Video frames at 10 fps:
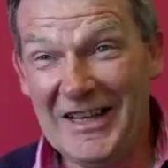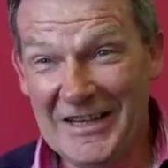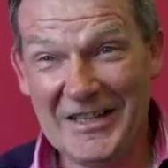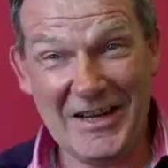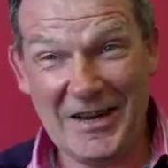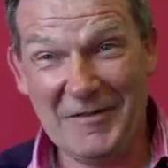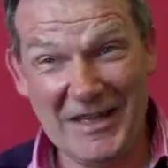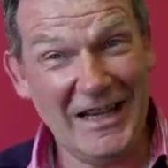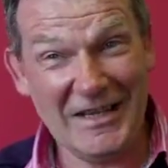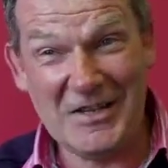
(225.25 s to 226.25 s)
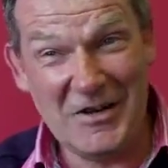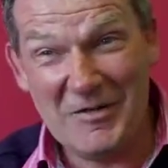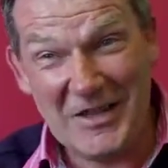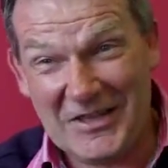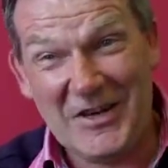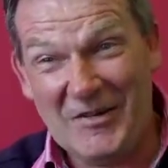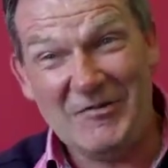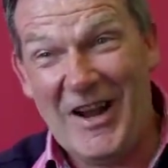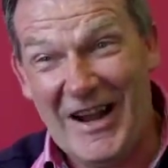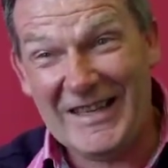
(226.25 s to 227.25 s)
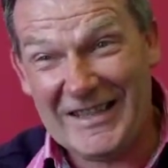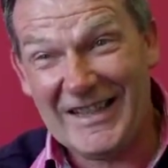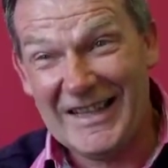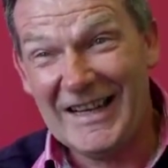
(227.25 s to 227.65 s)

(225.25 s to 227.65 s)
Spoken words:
I said, I'm telling you it's not right.